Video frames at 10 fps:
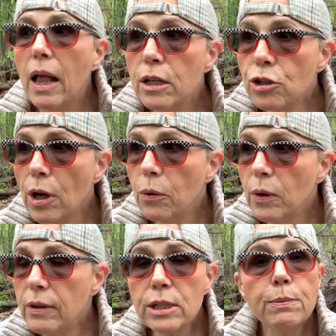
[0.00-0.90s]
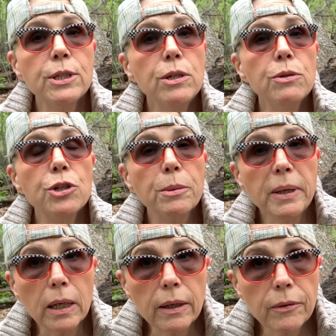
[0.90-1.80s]
so this was news to
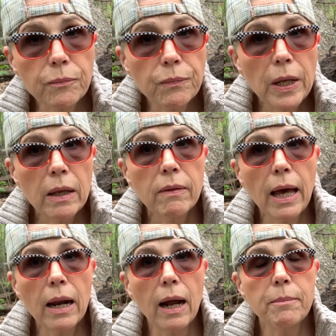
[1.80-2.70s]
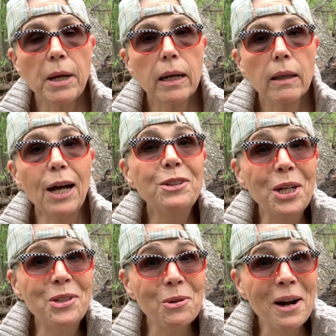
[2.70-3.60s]
me, that I'm not allowed
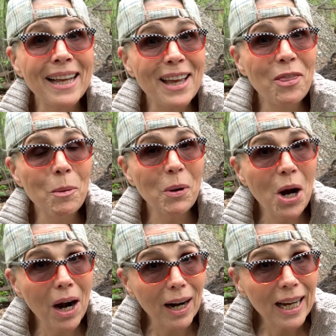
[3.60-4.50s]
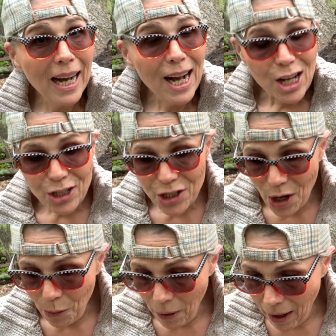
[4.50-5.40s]
to drink in the park.
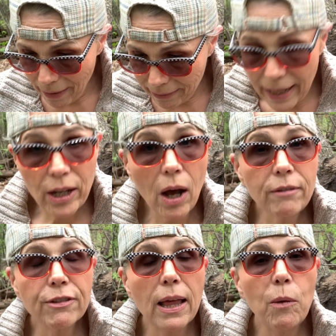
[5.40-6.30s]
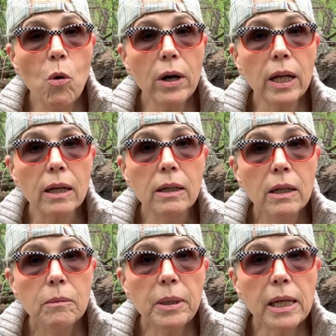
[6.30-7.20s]
So thank God for that warning,
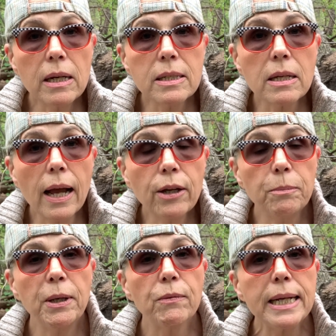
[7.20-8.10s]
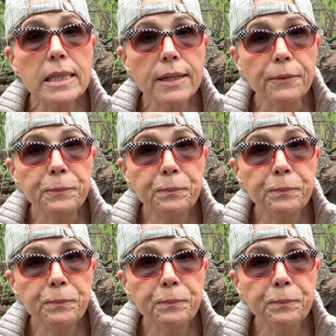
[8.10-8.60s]
because I could be arrested.